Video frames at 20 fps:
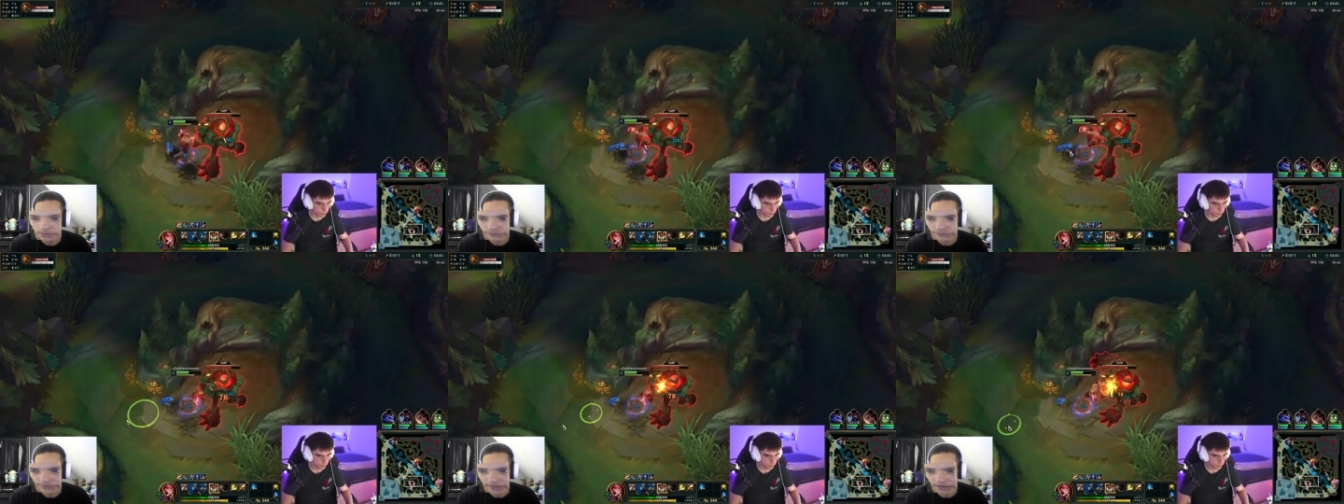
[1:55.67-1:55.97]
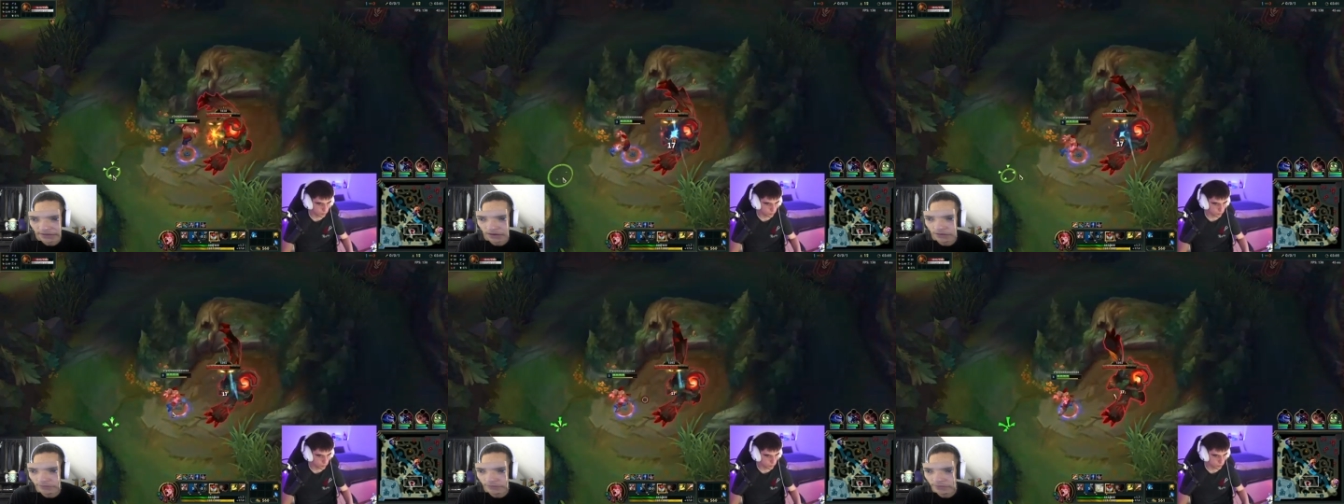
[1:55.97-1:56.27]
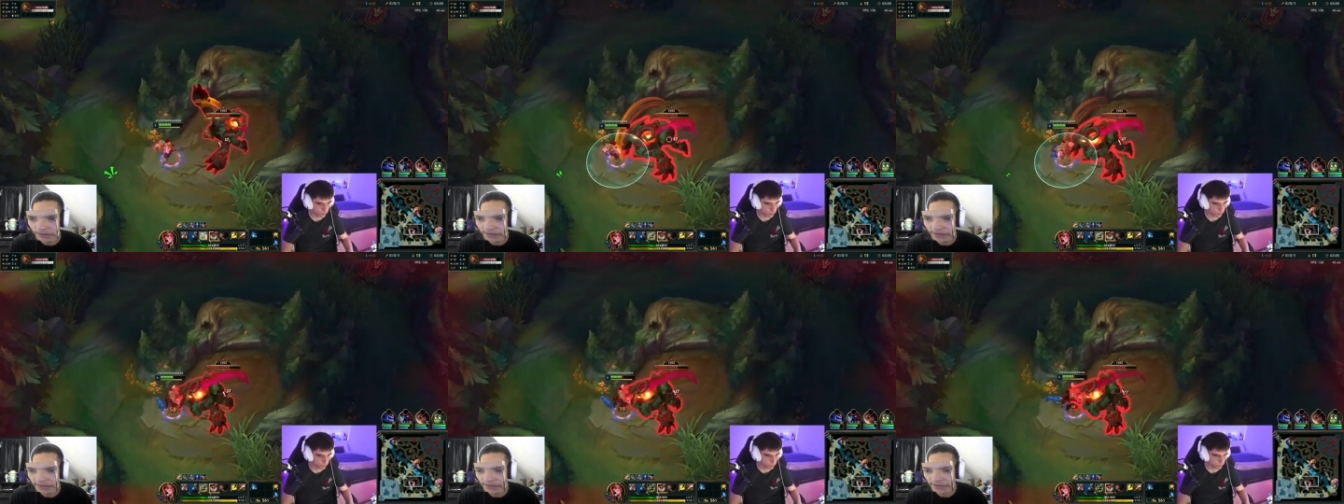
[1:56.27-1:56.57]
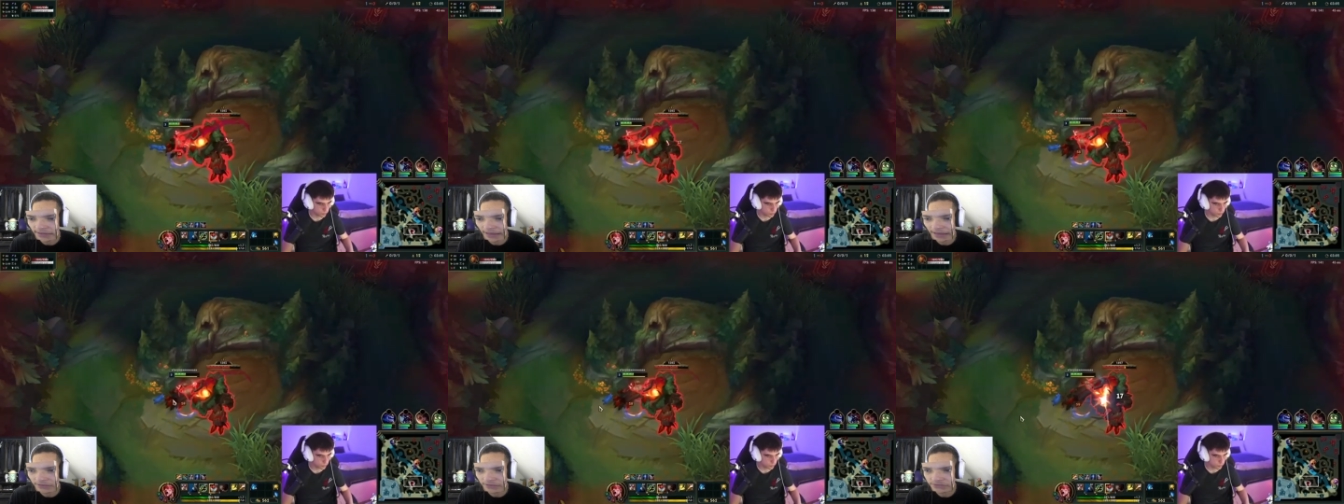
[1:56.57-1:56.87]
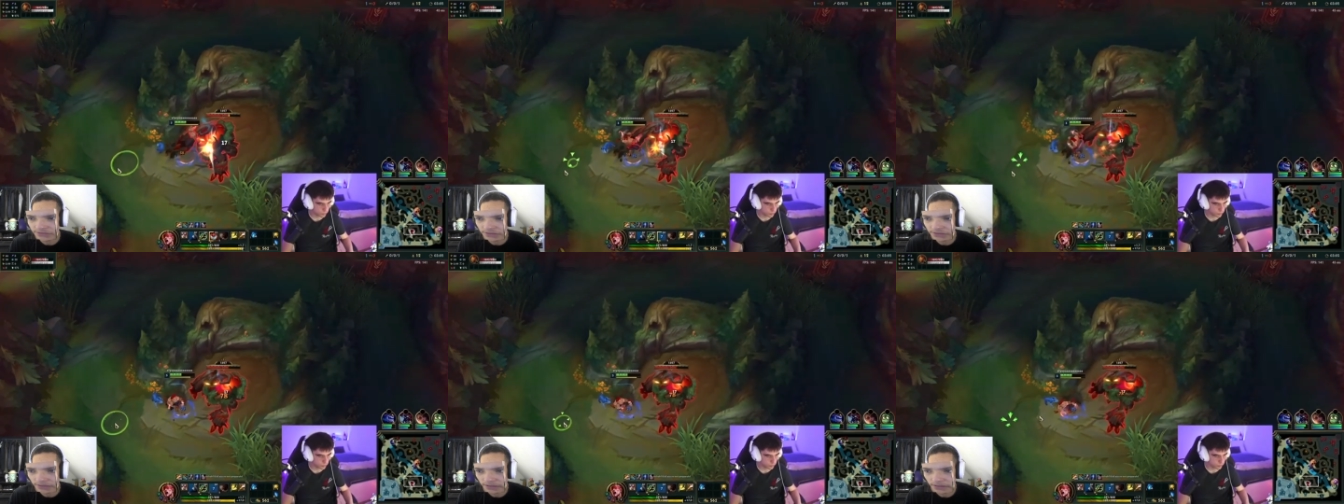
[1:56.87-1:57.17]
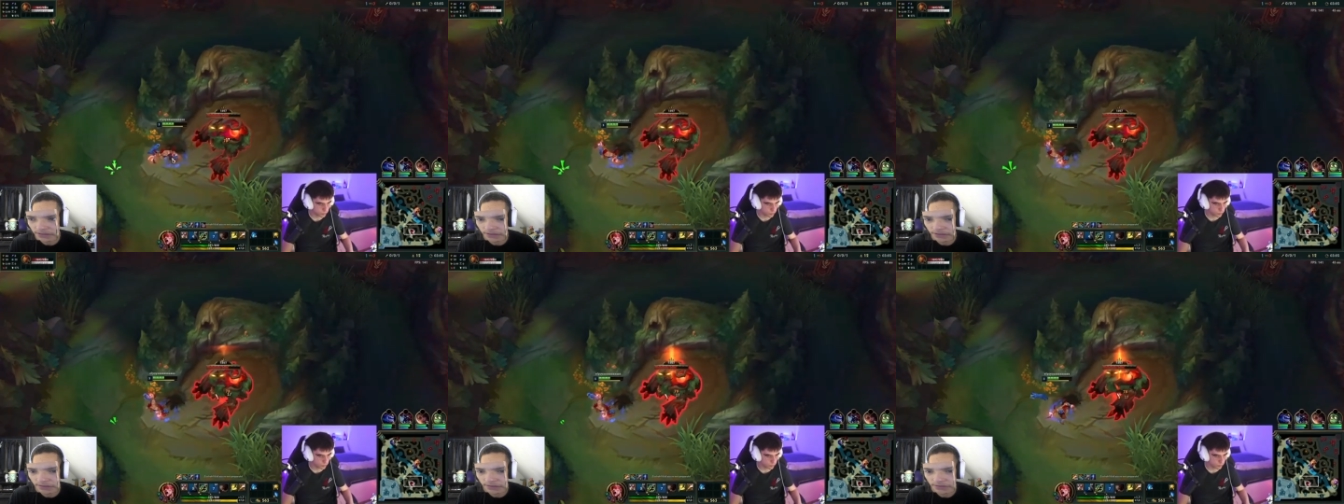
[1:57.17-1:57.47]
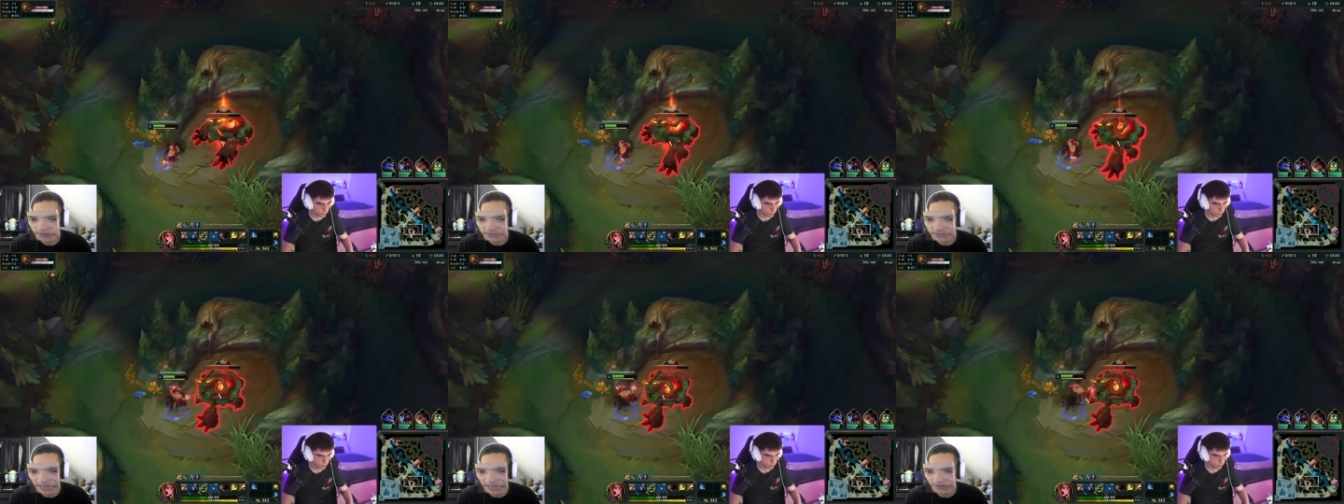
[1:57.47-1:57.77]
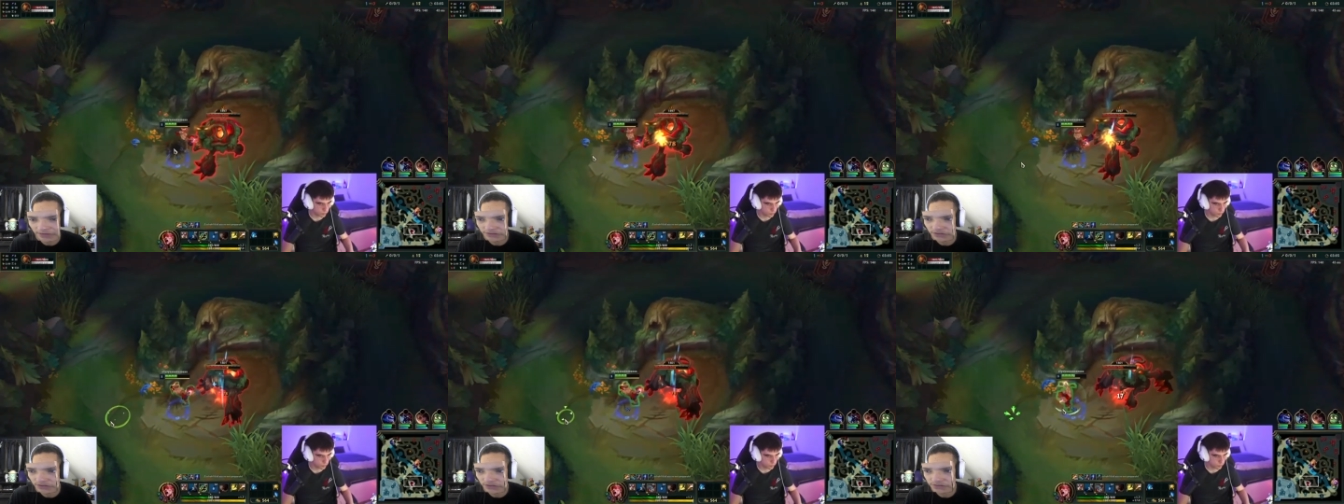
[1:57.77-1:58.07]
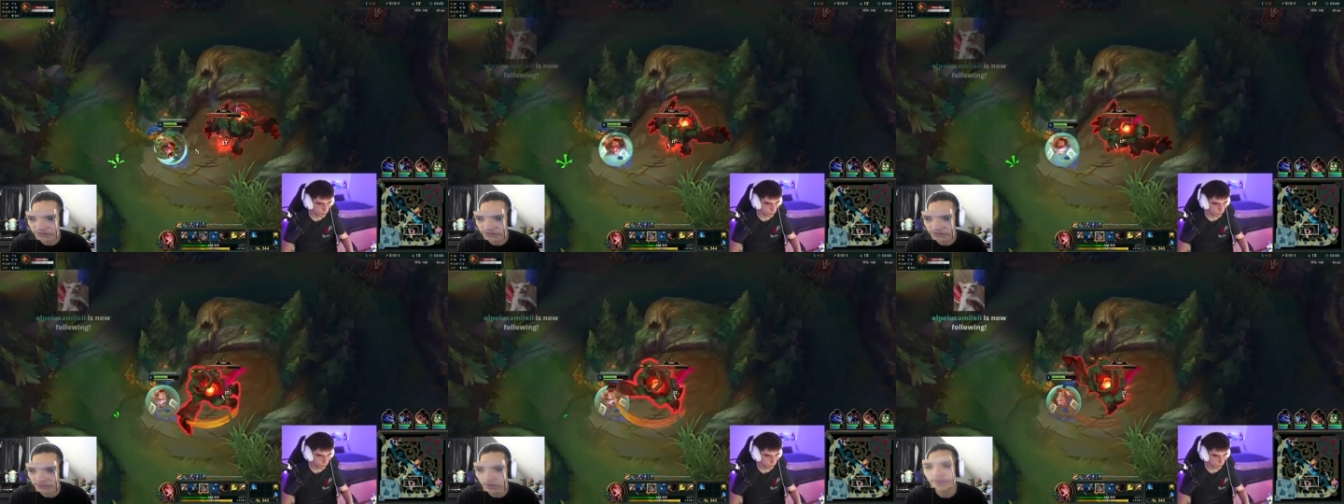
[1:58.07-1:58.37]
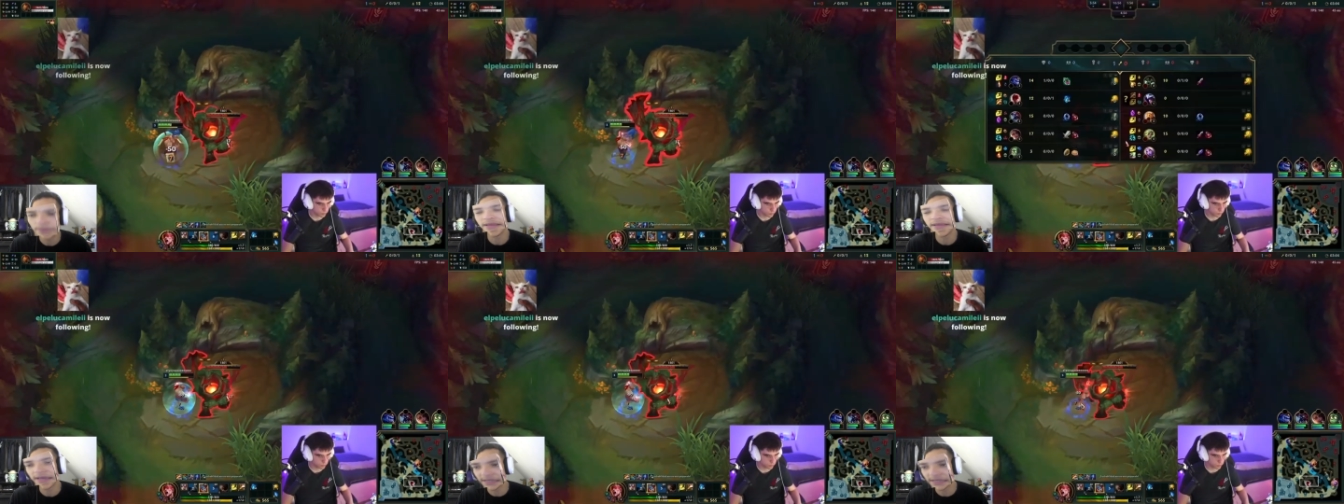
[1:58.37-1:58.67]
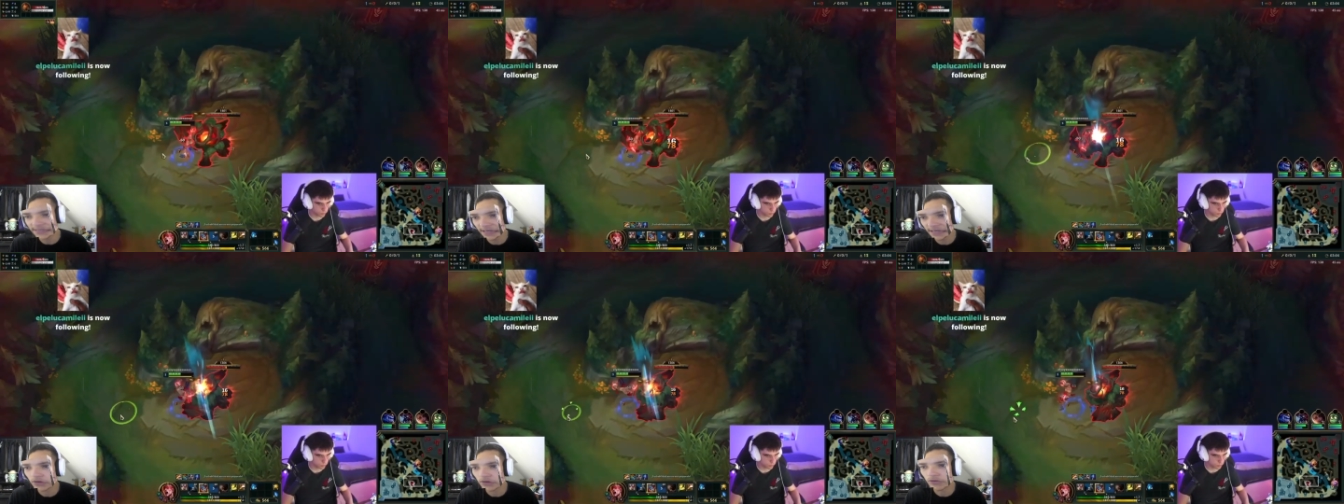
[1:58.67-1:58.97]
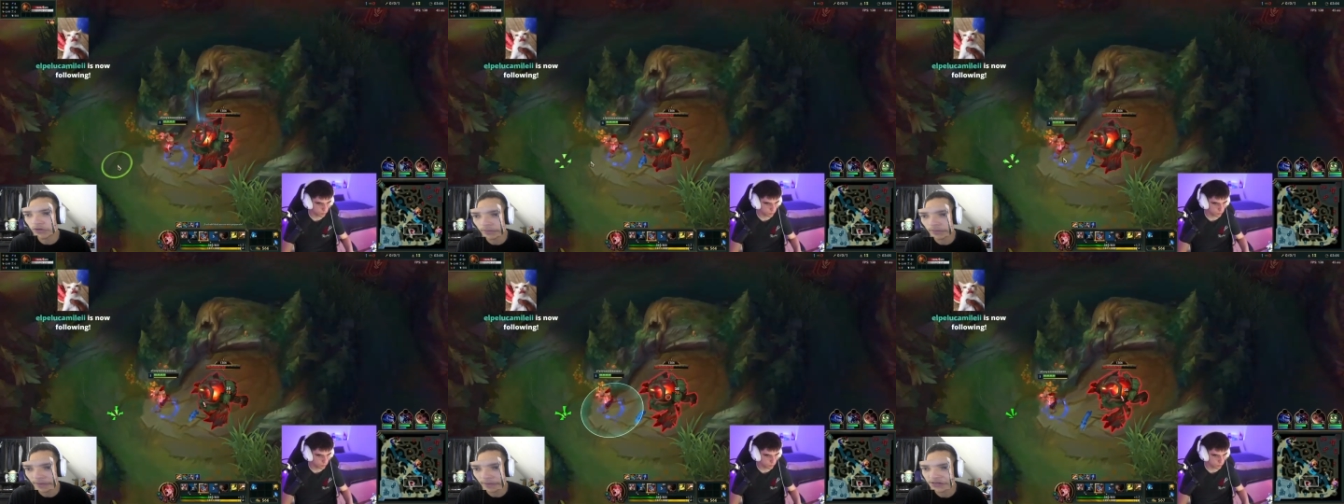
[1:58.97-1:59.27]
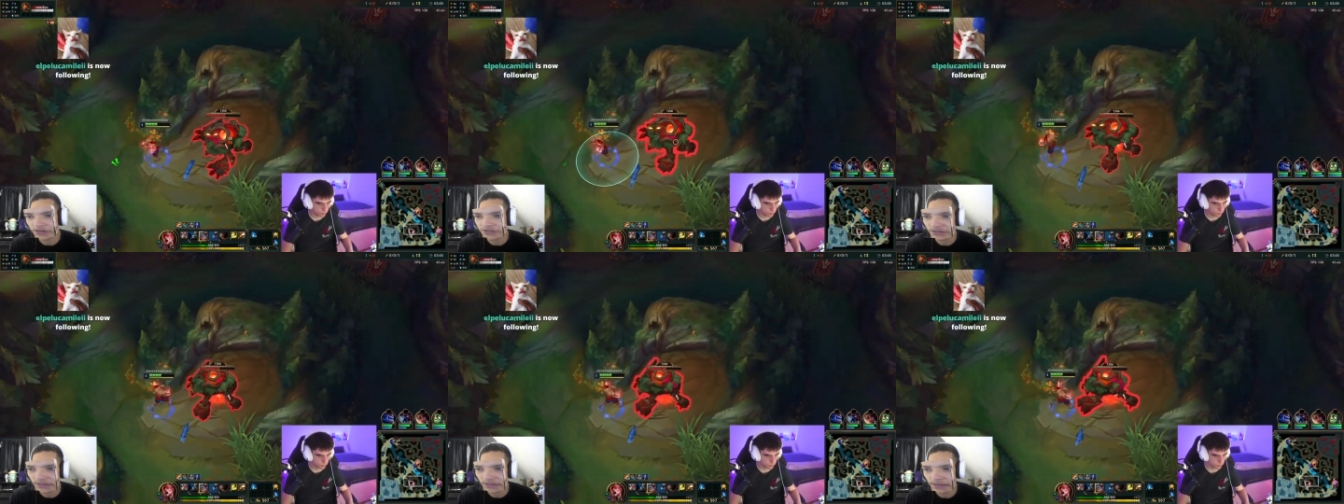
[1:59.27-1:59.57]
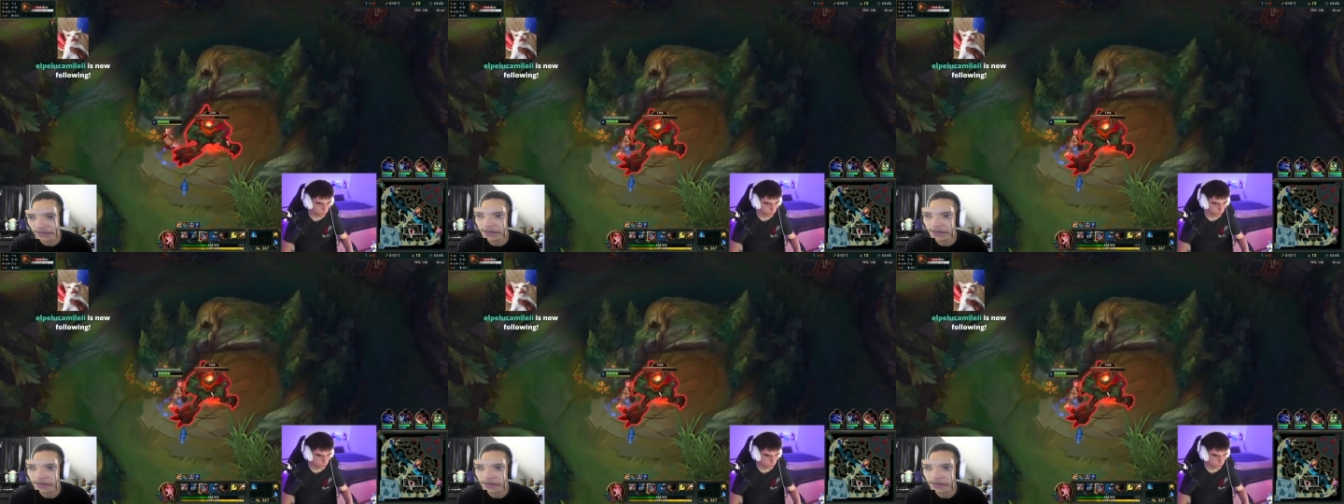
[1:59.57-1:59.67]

They can't really counter counter you because, I mean, they can take your grump actually.